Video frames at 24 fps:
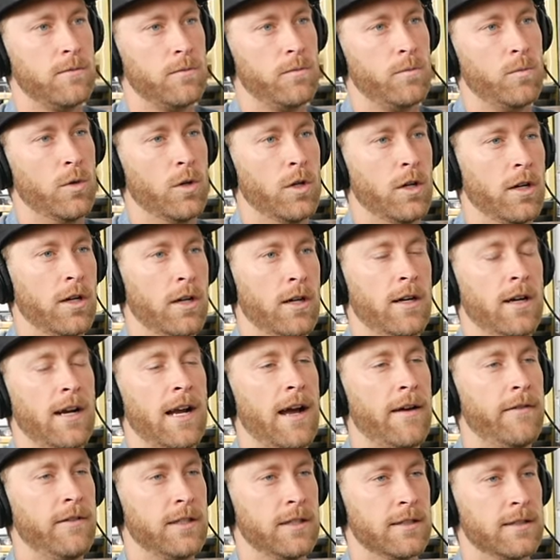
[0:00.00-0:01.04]
were
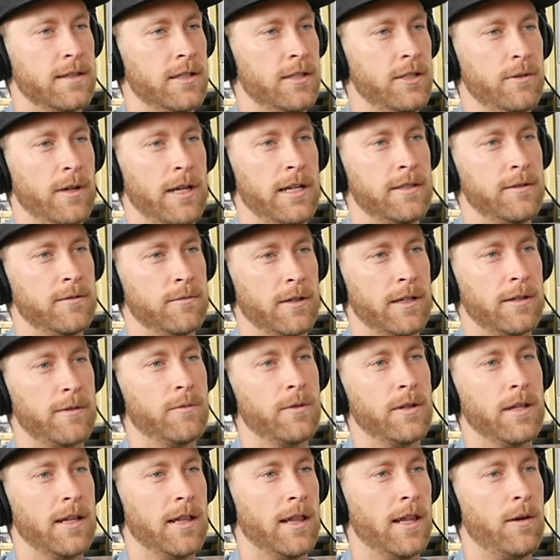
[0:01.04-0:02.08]
having a situation where, like, where
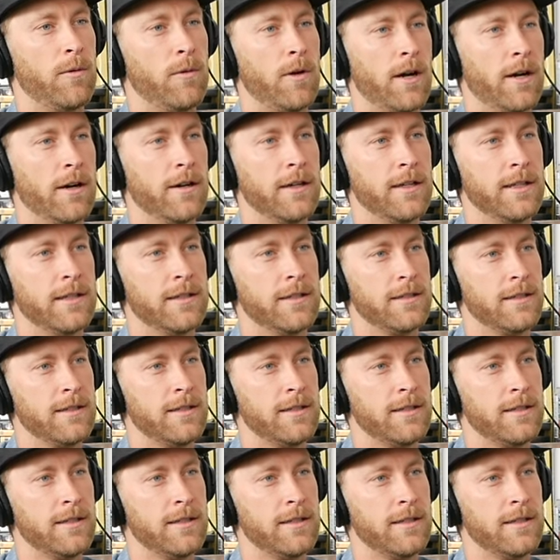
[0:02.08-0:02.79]
they let water in.